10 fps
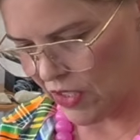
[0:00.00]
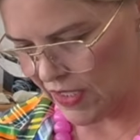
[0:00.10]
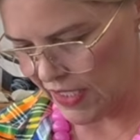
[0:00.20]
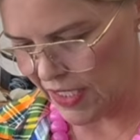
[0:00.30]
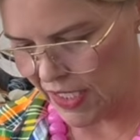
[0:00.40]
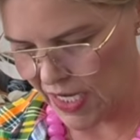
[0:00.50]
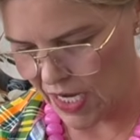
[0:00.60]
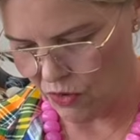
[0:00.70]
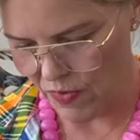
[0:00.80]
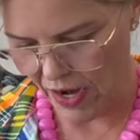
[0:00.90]
this
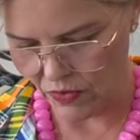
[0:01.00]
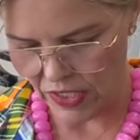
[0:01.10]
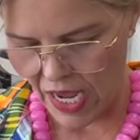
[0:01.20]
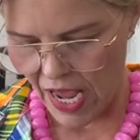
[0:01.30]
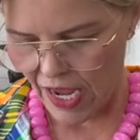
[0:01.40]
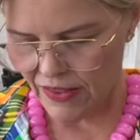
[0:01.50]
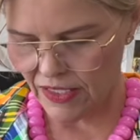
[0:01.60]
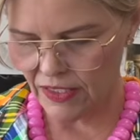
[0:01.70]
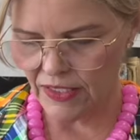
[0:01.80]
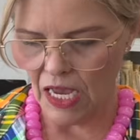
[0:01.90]
Indiana round, and
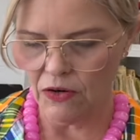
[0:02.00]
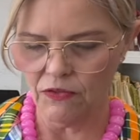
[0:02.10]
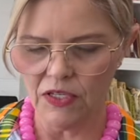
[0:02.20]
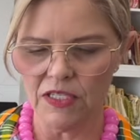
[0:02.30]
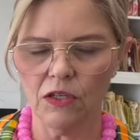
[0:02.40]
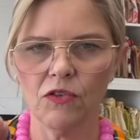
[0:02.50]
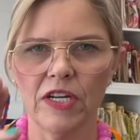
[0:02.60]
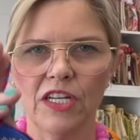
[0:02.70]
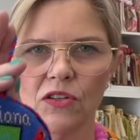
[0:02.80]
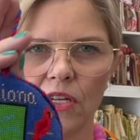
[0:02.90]
this is out of the Silver Needle